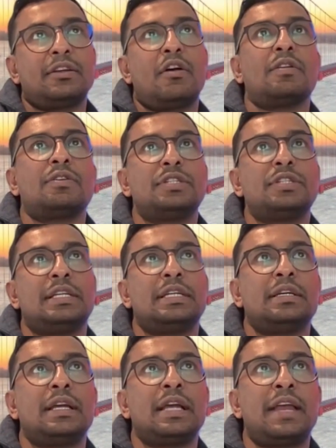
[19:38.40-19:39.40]

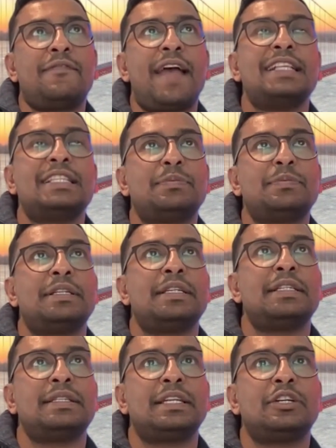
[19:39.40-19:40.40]
technology advancement
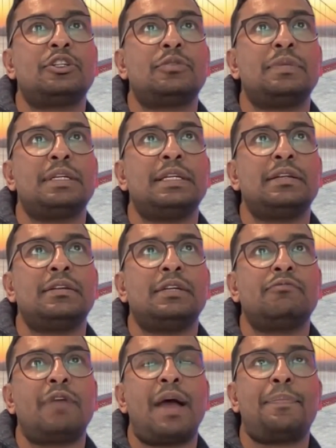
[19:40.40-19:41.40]
is here to
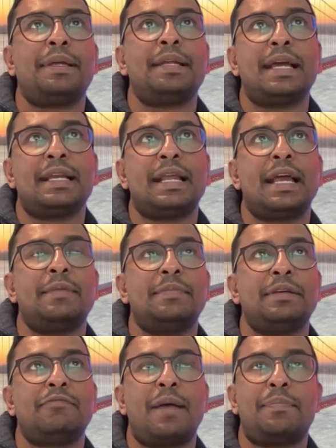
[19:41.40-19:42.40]
be rapid and
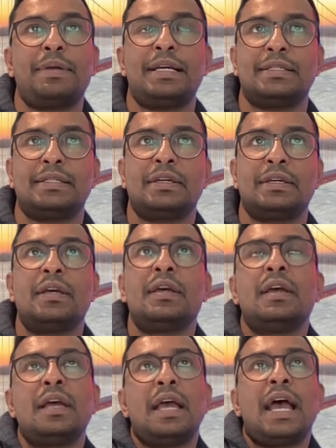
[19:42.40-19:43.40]
be rapid as
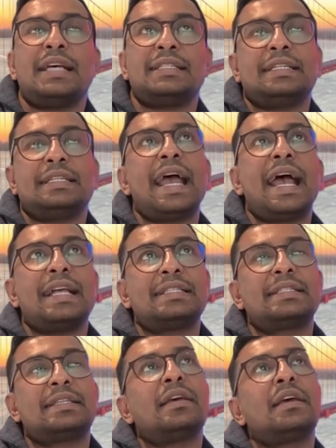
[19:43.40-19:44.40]
it
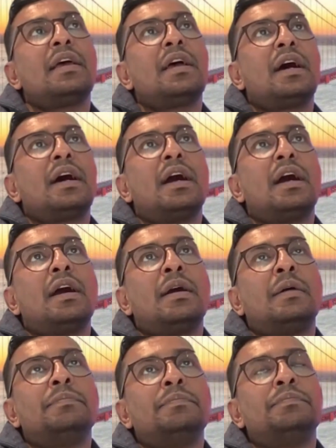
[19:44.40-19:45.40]
gets.
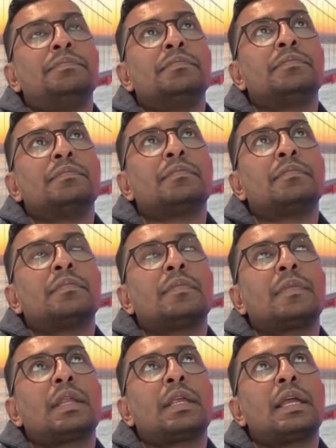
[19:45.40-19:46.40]
Um,
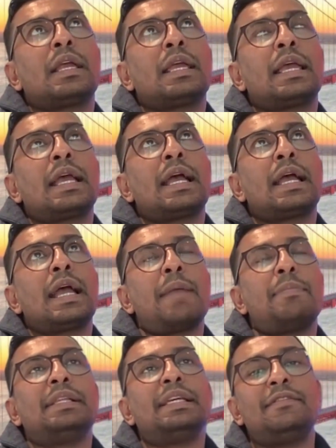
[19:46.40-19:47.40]
I
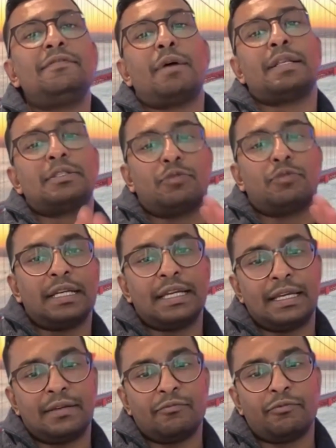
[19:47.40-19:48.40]
believe what's
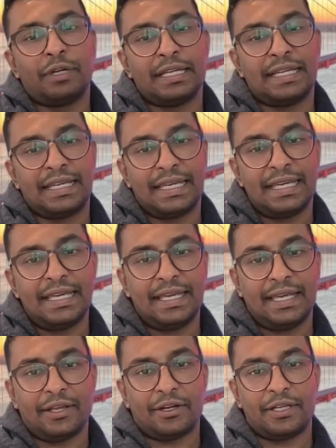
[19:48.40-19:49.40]
really, really key
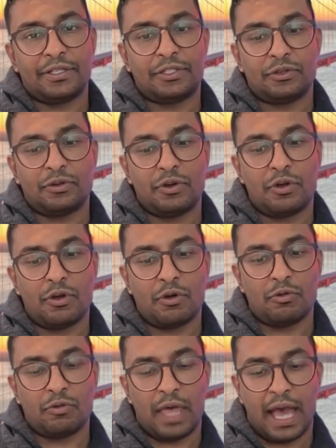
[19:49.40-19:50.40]
here is to
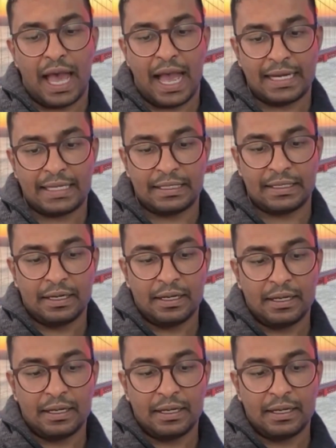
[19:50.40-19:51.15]
know that,